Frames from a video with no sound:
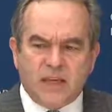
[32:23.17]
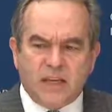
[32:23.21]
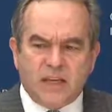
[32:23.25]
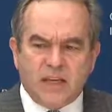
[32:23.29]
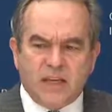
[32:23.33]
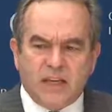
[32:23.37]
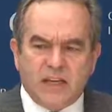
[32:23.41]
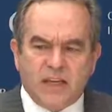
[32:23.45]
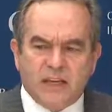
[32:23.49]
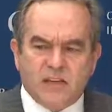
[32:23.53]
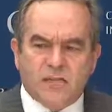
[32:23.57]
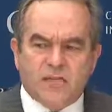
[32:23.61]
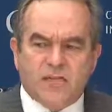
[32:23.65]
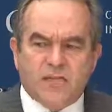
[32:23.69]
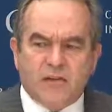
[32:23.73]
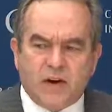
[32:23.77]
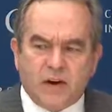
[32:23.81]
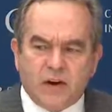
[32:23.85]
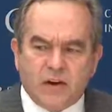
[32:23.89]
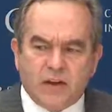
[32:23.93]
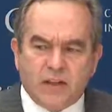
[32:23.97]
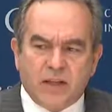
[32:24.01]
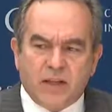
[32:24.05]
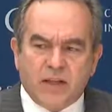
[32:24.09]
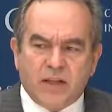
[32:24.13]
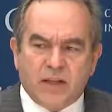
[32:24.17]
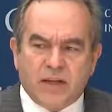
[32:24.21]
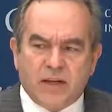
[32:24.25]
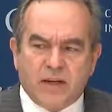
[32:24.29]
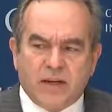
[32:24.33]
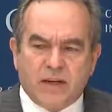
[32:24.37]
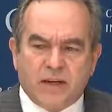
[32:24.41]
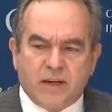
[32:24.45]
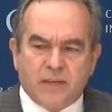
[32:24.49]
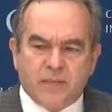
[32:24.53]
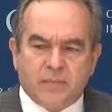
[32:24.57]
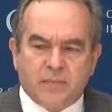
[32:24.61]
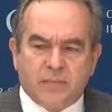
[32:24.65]
it is fairly
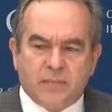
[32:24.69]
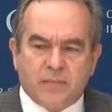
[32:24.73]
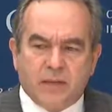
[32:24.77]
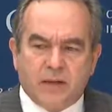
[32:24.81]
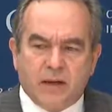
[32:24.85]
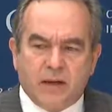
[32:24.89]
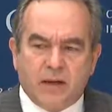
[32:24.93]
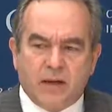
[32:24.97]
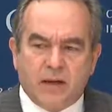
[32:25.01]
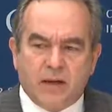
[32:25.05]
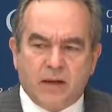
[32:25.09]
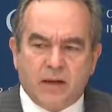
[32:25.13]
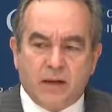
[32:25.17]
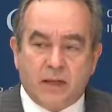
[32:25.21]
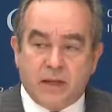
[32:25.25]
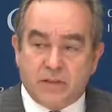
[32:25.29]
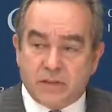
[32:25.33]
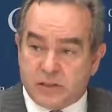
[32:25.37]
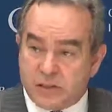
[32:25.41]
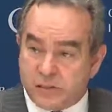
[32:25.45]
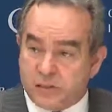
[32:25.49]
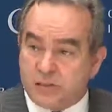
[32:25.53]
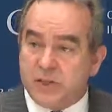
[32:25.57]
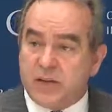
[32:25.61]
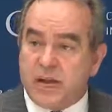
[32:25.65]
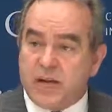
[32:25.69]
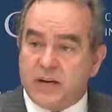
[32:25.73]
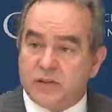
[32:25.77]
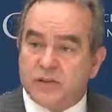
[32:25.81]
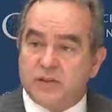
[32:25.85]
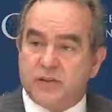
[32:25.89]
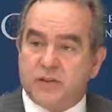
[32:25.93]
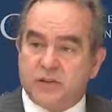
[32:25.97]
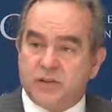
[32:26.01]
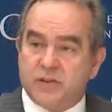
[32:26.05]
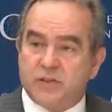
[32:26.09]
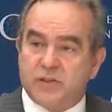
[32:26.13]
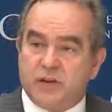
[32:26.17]
um, uh, it's
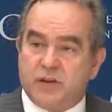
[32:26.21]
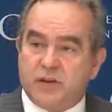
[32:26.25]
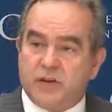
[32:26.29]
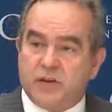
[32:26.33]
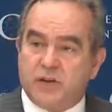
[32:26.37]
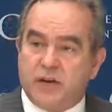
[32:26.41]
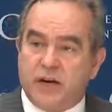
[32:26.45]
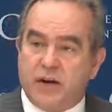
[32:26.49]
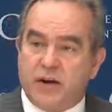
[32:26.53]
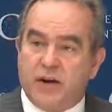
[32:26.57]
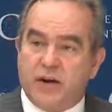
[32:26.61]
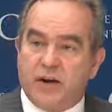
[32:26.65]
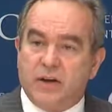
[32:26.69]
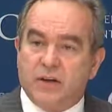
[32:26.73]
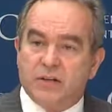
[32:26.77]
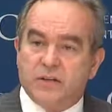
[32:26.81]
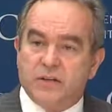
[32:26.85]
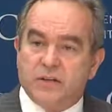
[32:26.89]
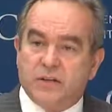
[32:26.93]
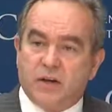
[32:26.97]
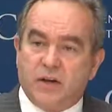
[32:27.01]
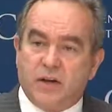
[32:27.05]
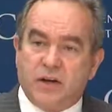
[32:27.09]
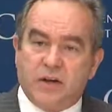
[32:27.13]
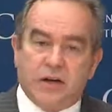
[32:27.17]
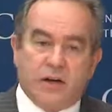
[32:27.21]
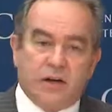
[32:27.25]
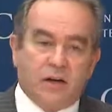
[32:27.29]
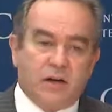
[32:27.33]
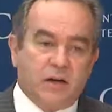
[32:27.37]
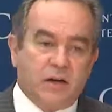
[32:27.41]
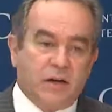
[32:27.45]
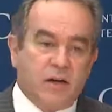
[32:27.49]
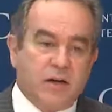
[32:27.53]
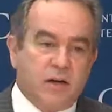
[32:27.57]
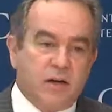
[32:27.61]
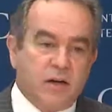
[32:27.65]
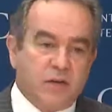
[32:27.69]
substantial in certain areas,
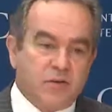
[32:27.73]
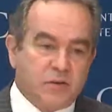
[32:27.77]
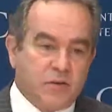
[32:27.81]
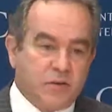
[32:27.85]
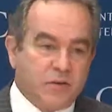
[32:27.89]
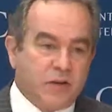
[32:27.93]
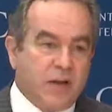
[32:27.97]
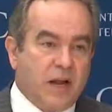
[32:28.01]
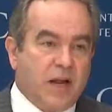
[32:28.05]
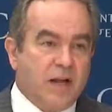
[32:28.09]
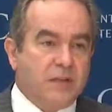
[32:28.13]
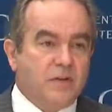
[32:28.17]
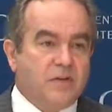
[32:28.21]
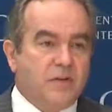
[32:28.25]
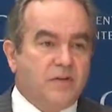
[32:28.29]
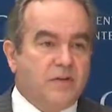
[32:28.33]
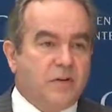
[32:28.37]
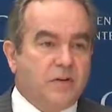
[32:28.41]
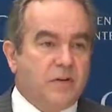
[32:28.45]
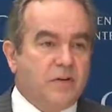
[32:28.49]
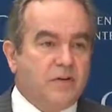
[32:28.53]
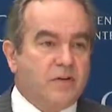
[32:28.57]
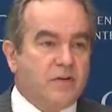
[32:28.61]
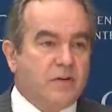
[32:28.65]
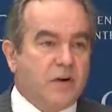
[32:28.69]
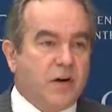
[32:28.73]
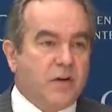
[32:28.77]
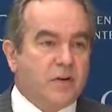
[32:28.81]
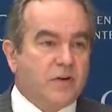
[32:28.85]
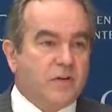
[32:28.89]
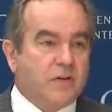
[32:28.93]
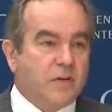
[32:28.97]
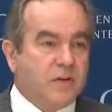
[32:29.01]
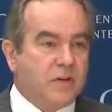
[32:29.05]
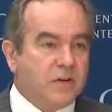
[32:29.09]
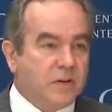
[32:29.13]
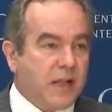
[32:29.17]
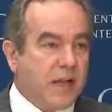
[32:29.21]
uh, certain kinds of
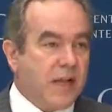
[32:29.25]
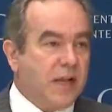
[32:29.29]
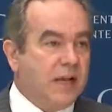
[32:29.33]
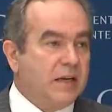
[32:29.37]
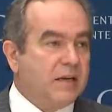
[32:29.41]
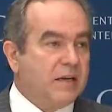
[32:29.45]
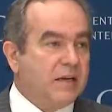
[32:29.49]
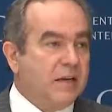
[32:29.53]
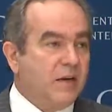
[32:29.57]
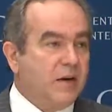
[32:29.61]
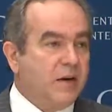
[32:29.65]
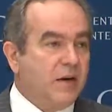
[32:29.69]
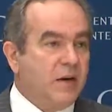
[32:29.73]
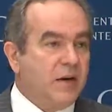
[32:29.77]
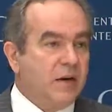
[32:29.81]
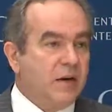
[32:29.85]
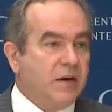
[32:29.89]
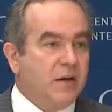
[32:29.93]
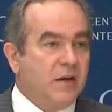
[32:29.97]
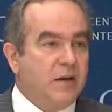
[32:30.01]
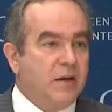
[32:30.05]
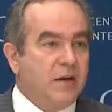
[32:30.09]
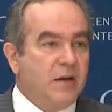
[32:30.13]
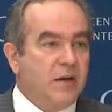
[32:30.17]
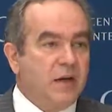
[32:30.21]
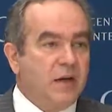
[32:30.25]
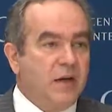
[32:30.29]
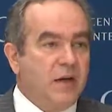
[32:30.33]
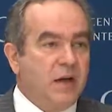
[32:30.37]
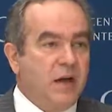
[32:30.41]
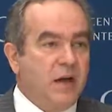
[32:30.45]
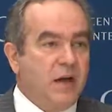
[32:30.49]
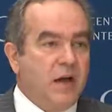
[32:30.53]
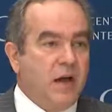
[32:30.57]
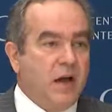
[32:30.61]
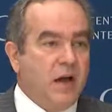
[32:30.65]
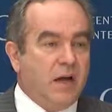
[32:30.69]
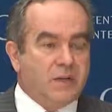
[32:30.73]
construction, land clearing,
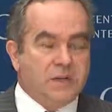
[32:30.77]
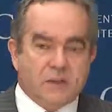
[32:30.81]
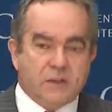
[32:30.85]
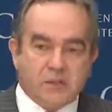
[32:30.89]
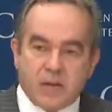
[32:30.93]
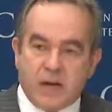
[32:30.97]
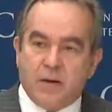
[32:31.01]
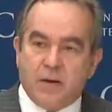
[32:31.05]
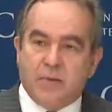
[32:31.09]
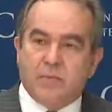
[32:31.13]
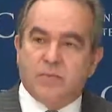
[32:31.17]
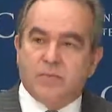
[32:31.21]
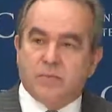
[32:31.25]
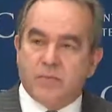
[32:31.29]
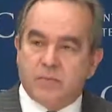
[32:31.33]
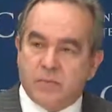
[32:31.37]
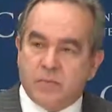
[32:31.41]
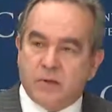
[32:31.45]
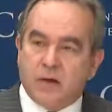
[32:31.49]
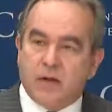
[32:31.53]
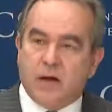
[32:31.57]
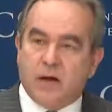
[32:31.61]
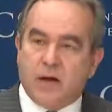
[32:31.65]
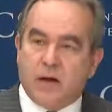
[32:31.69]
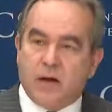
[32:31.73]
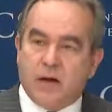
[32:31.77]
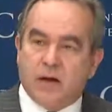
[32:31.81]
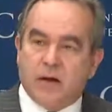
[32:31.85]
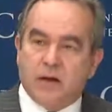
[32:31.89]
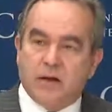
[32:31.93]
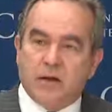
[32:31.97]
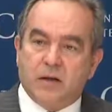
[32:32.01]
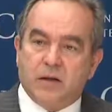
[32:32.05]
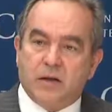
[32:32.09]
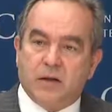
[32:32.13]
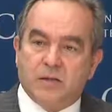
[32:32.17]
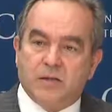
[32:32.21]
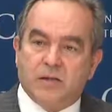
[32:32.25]
uh, some uh,
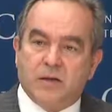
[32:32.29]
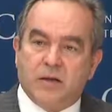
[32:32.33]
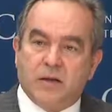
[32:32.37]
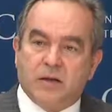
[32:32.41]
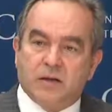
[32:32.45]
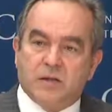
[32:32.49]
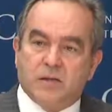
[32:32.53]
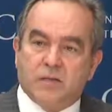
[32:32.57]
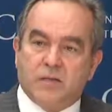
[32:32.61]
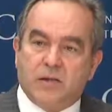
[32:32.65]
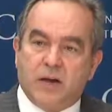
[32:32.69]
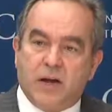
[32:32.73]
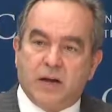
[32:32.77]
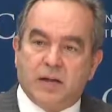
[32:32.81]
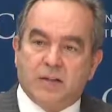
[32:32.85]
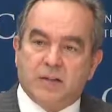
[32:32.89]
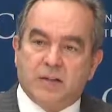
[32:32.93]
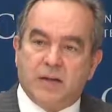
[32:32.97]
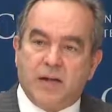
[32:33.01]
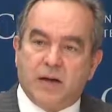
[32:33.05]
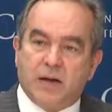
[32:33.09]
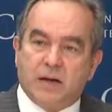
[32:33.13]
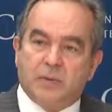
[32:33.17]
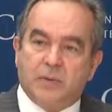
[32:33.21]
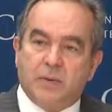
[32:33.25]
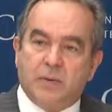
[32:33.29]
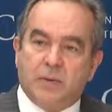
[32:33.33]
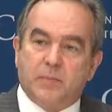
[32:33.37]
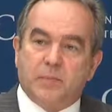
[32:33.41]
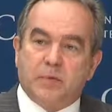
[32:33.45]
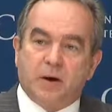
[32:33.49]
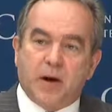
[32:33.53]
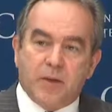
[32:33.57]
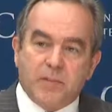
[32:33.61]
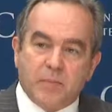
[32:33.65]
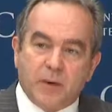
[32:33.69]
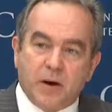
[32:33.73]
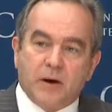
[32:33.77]
uh, sales of high tech, but
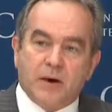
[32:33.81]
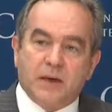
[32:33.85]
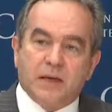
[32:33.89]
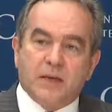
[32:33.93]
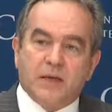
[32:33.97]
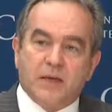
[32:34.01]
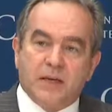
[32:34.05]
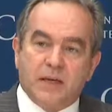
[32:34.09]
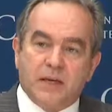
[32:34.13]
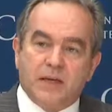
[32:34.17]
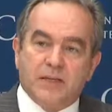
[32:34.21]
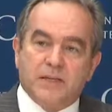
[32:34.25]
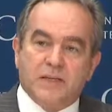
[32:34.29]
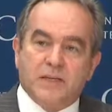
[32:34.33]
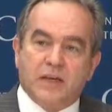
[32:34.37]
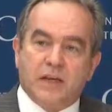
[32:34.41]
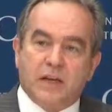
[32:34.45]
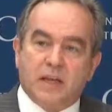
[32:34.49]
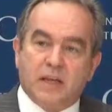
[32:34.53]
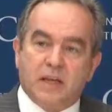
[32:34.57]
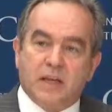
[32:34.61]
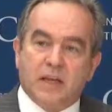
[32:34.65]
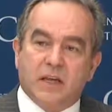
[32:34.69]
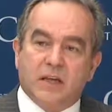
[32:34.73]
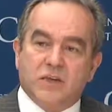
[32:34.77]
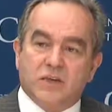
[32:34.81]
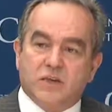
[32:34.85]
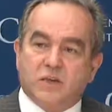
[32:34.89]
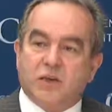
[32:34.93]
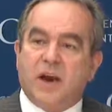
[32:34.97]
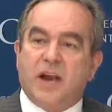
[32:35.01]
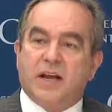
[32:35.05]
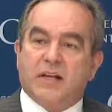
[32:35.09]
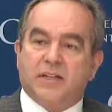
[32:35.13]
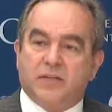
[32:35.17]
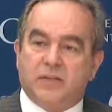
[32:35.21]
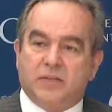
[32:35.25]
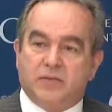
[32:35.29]
primarily it is in the
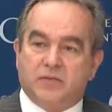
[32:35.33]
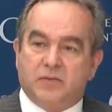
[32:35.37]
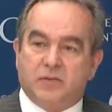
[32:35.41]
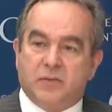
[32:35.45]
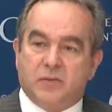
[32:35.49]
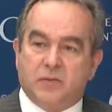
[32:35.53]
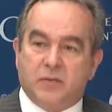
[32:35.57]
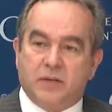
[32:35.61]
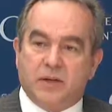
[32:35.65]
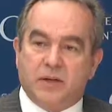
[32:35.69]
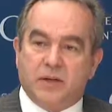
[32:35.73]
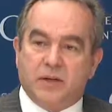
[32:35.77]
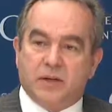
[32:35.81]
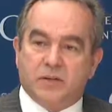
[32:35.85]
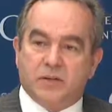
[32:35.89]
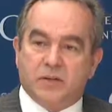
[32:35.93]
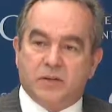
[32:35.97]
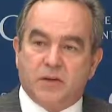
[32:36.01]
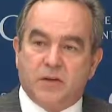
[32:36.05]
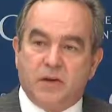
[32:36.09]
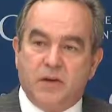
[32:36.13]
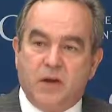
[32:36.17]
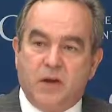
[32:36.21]
extractive arenas.